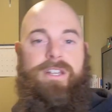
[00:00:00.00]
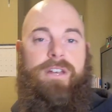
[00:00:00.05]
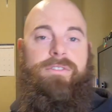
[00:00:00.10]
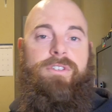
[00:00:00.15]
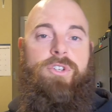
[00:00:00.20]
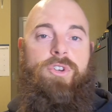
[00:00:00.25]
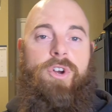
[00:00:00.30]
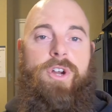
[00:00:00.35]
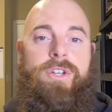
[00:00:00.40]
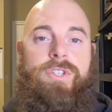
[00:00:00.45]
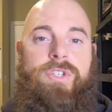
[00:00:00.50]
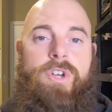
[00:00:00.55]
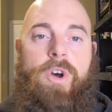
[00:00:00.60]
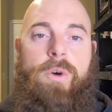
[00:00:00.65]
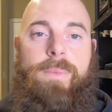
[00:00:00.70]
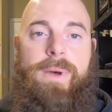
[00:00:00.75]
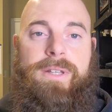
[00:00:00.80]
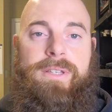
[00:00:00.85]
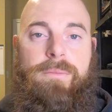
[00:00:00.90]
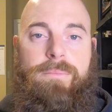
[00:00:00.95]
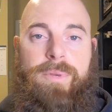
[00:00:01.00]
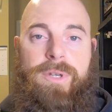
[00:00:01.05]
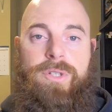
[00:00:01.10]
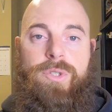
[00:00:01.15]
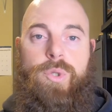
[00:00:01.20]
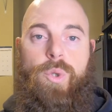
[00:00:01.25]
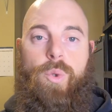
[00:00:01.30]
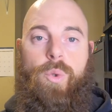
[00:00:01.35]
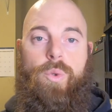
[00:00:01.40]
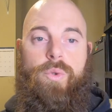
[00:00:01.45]
stuff that you already saw about the
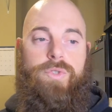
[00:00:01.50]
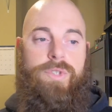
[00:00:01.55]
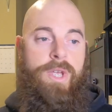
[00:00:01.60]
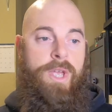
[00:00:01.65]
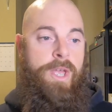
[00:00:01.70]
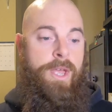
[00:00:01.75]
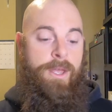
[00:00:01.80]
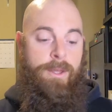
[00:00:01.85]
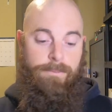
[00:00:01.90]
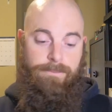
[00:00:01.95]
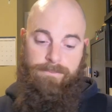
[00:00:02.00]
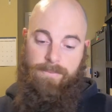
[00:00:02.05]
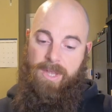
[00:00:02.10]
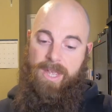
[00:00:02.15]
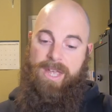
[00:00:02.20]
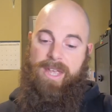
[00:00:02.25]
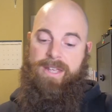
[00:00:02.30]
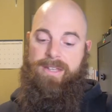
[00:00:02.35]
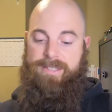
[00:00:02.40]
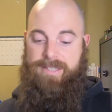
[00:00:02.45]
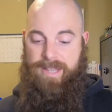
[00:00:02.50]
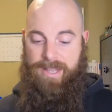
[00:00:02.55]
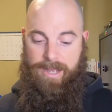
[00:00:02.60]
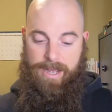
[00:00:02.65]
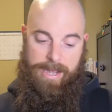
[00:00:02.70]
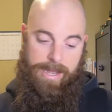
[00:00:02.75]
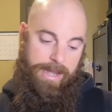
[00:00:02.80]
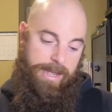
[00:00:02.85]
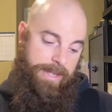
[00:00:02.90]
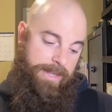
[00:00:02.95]
big tools, is
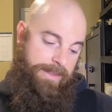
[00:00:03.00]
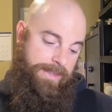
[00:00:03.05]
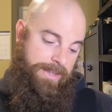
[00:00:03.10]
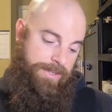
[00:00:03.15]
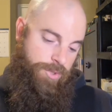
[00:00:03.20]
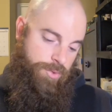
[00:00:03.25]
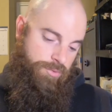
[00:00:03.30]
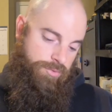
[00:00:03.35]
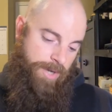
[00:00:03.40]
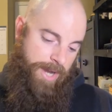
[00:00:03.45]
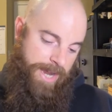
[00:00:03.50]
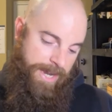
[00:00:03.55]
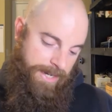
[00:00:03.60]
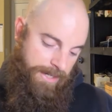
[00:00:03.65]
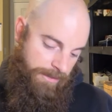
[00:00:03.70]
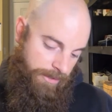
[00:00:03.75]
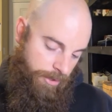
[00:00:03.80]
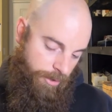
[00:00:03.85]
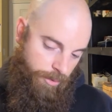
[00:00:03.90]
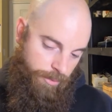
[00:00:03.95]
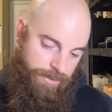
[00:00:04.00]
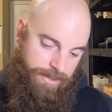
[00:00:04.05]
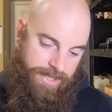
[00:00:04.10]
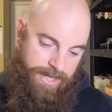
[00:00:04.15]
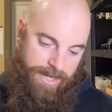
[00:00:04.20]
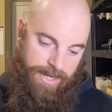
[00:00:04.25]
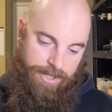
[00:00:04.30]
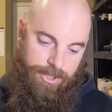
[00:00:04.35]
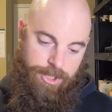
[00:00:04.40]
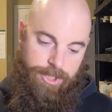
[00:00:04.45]
uh, this red little
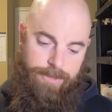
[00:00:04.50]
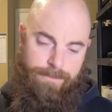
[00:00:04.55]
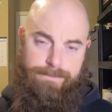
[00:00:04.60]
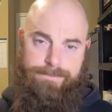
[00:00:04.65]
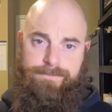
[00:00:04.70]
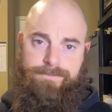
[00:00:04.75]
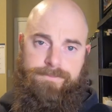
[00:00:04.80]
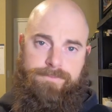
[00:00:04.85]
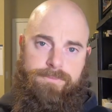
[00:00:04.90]
dish.